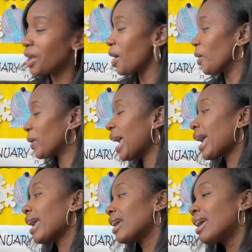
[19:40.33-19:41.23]

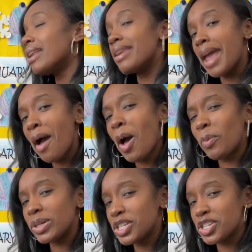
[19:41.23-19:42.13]
Okay, now I
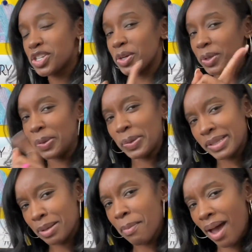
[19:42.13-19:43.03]
want to show you
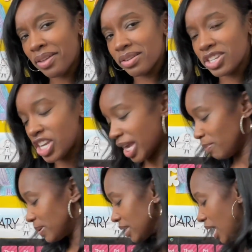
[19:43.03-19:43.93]
some other
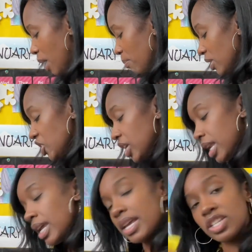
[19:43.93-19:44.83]
shapes. Miss
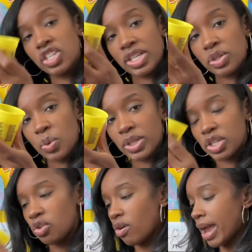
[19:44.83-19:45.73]
Shannon is just going to
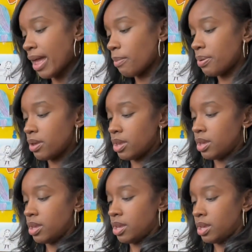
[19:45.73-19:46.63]
grab
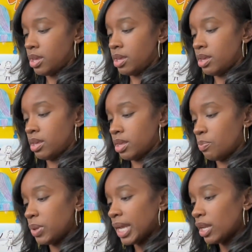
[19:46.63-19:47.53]
the
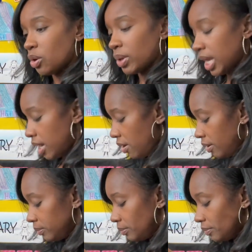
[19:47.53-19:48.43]
Play-Doh here
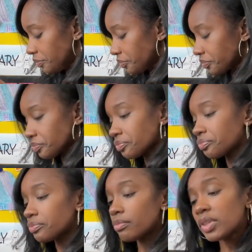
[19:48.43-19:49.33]

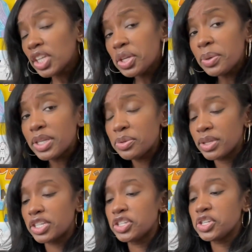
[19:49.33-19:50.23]
you can do
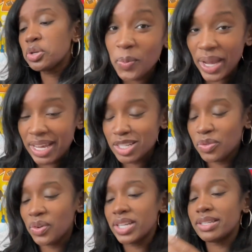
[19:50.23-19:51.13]
this two ways,
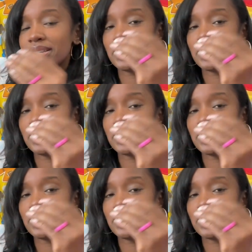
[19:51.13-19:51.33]
friends.